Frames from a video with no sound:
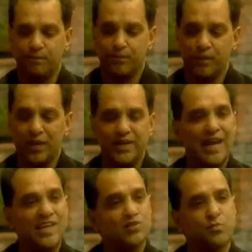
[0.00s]

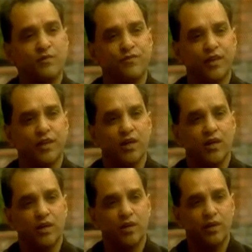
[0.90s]
intangible figure
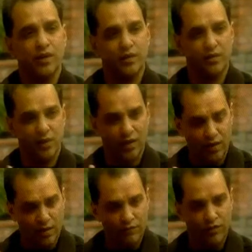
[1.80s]
in the
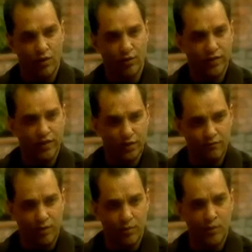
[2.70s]
on the Indian
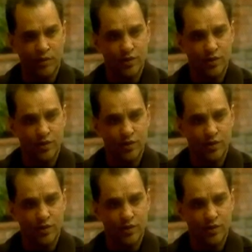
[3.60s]
firmament?